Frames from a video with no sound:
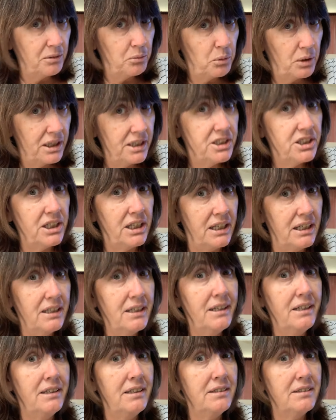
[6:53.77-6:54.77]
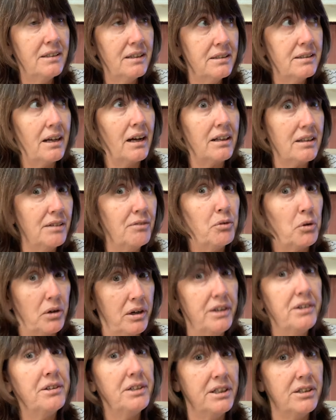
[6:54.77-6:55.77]
which is exactly
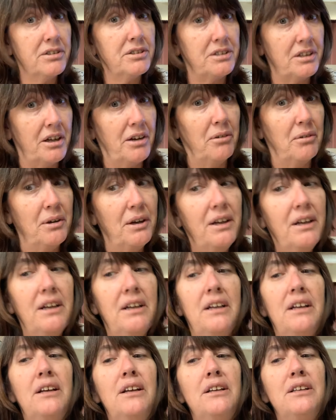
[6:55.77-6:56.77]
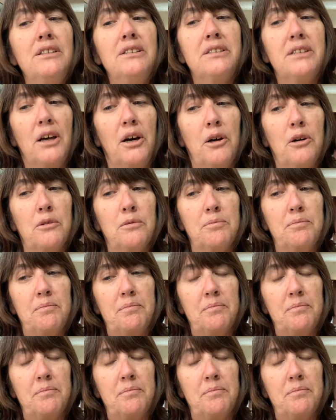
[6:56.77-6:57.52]
400 years ago. So